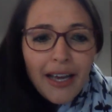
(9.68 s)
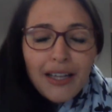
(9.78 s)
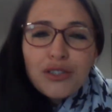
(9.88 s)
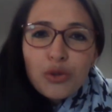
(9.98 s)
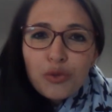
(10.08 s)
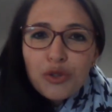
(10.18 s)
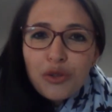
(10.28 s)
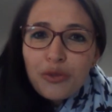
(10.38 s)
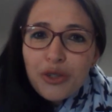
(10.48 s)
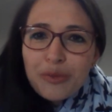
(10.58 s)
Hats off to
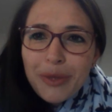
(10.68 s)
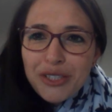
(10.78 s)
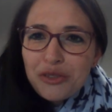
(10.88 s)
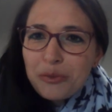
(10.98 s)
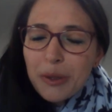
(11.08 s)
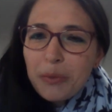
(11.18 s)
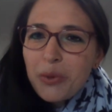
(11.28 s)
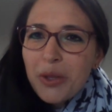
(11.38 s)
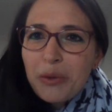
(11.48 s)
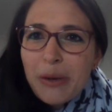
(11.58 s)
the first bunch of
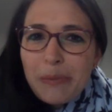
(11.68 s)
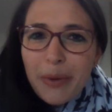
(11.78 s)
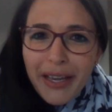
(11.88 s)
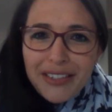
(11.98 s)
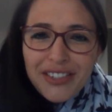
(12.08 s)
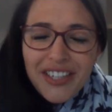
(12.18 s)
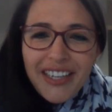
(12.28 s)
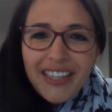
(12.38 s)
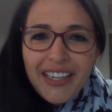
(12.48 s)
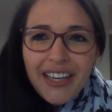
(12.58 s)
people that went back
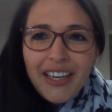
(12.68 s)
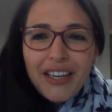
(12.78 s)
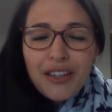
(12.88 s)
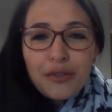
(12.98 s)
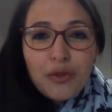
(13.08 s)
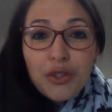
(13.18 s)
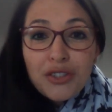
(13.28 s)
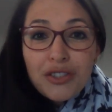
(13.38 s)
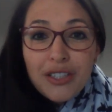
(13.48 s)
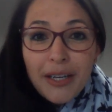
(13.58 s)
today, the
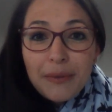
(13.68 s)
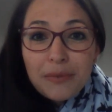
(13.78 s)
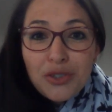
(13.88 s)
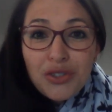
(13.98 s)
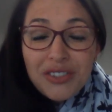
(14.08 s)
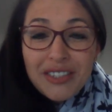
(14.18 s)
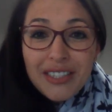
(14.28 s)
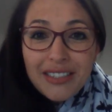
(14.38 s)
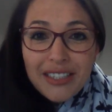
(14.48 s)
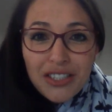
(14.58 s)
first
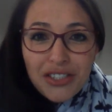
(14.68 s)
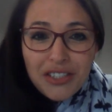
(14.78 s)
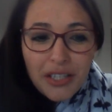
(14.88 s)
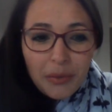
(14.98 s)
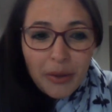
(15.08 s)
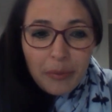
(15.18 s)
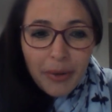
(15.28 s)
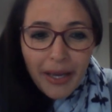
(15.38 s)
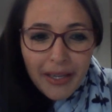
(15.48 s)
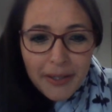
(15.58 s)
students and teachers that
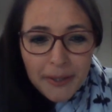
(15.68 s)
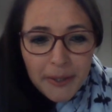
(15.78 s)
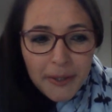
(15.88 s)
went back.